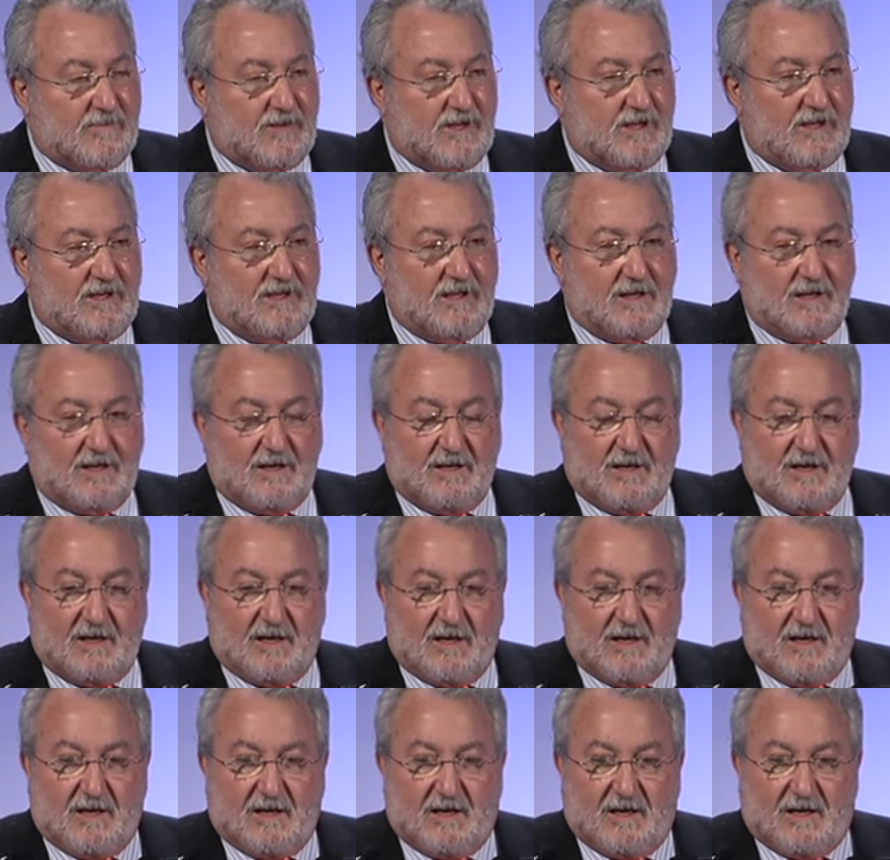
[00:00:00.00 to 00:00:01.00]
in
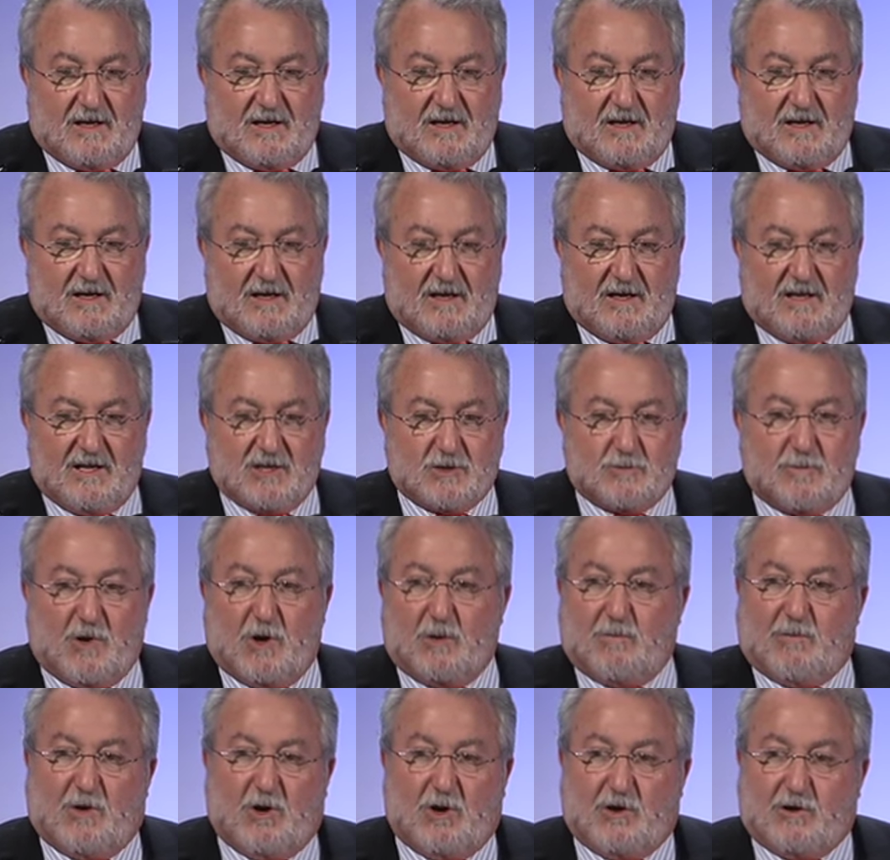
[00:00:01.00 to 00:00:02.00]

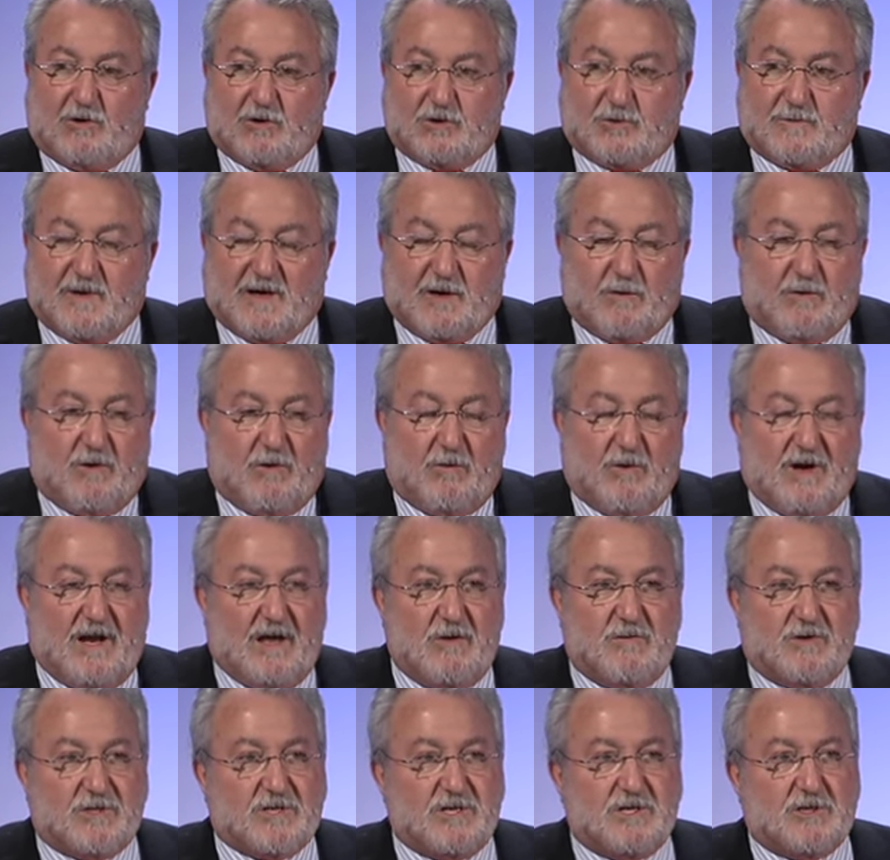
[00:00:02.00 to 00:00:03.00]
small molecules. While
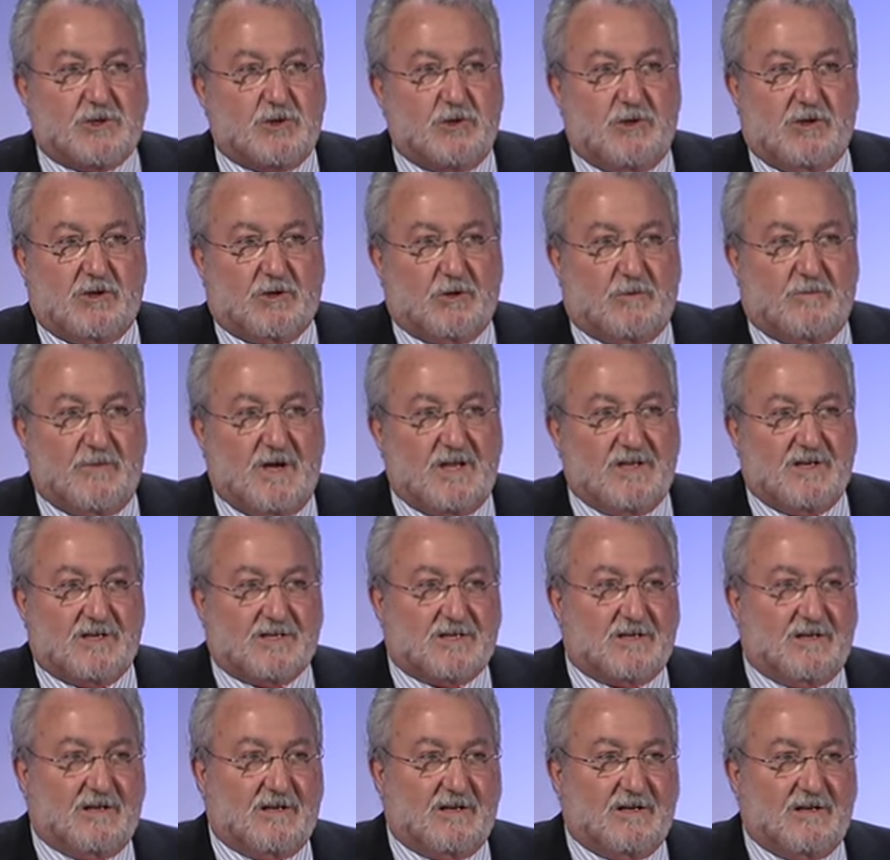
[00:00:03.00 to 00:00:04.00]
I was a student of
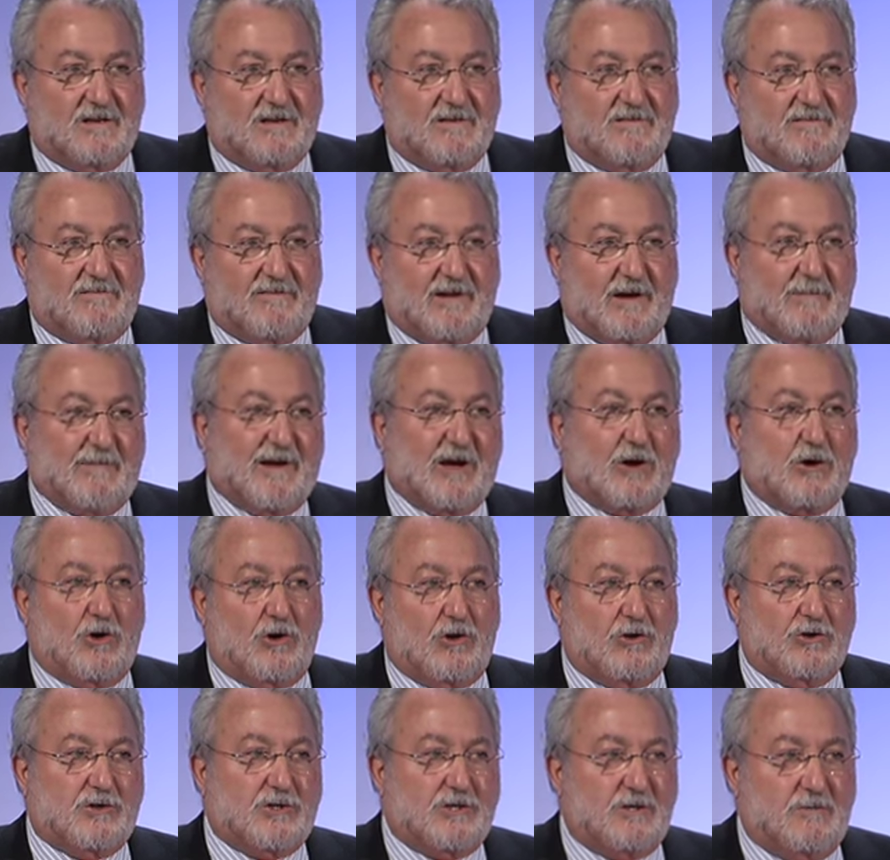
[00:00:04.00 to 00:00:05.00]
medicine,
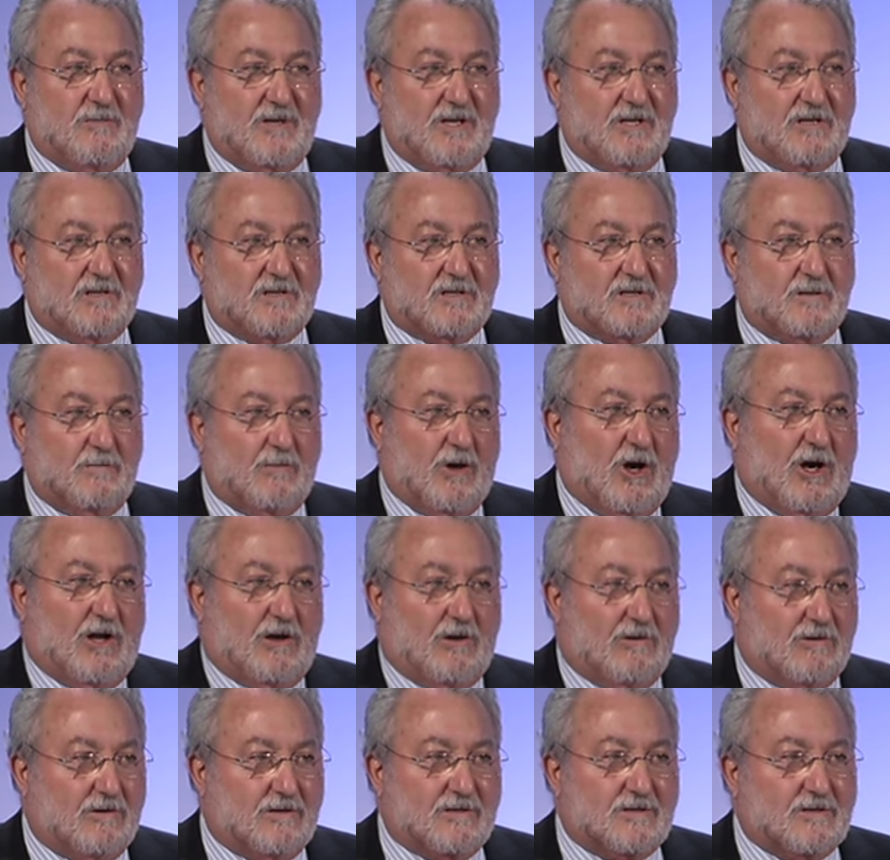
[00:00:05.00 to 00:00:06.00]
pharmacology means
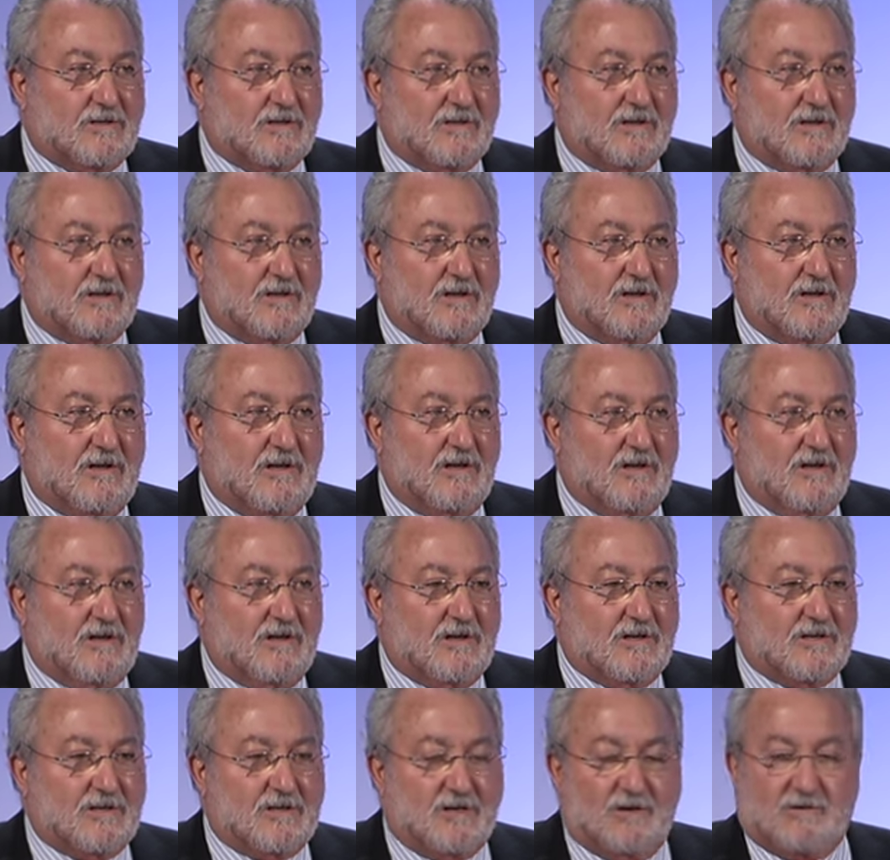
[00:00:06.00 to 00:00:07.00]
molecules.
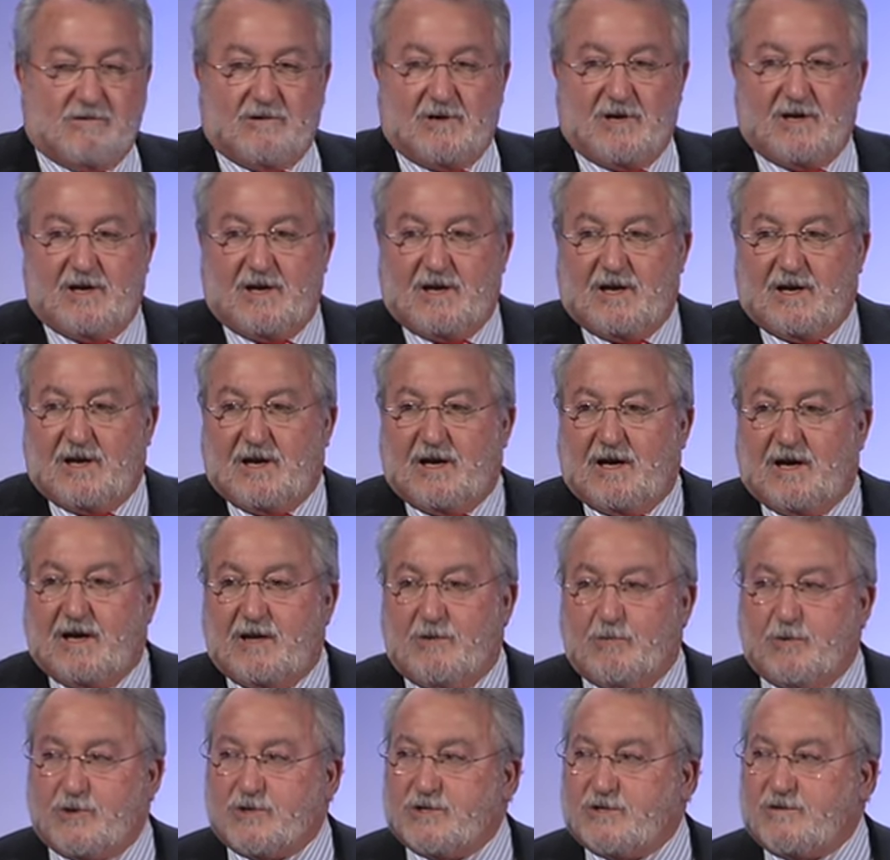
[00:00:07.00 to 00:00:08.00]
So
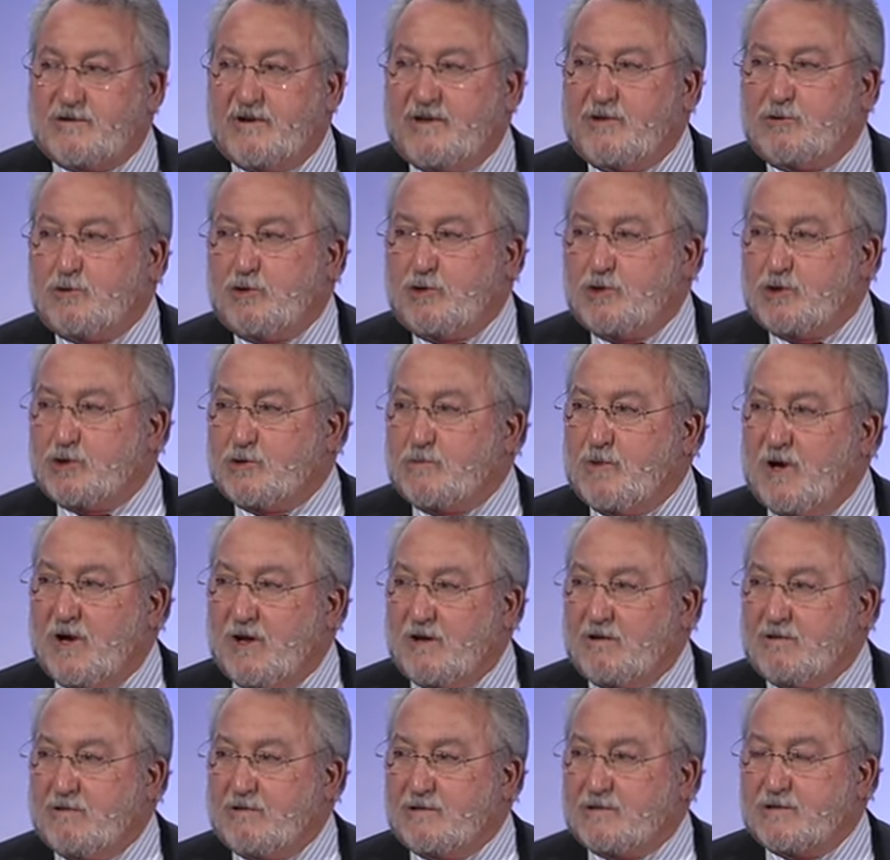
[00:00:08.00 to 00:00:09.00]
I was trained to use
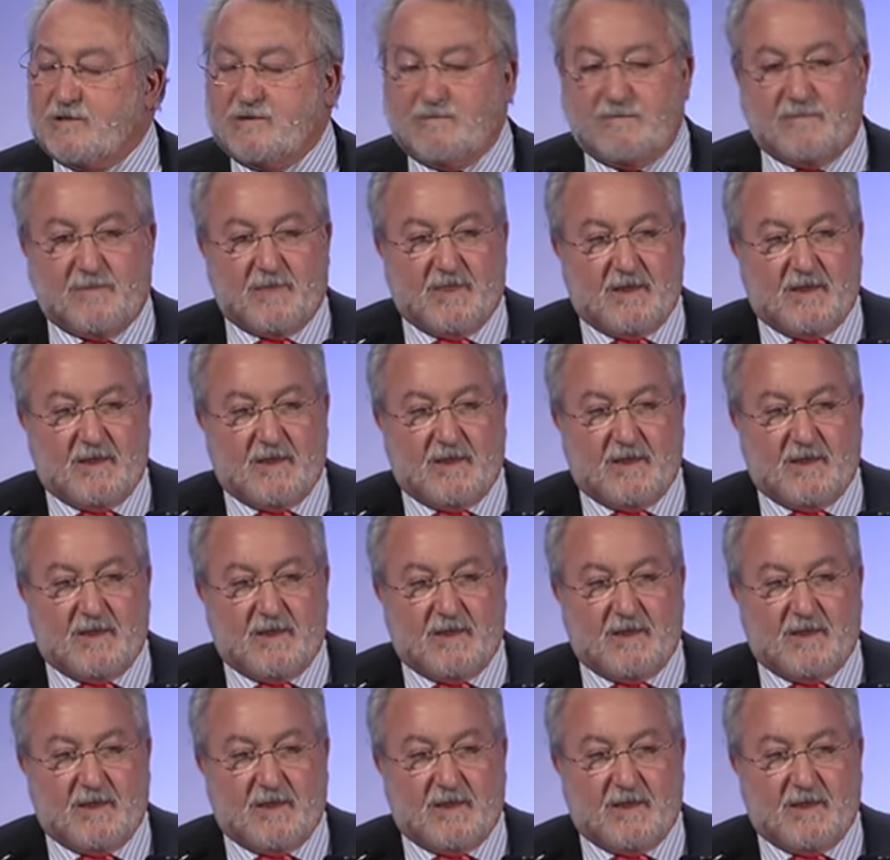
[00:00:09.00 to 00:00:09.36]
molecules.